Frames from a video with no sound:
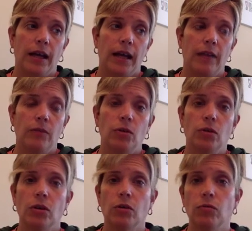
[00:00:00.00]
am no
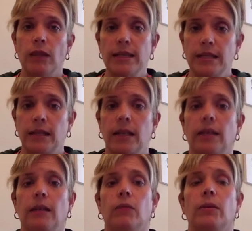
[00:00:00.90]
longer
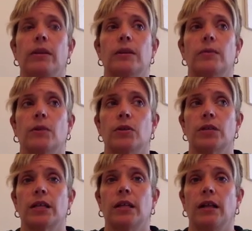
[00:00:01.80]
resonating with this
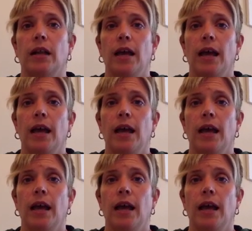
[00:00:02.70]
person,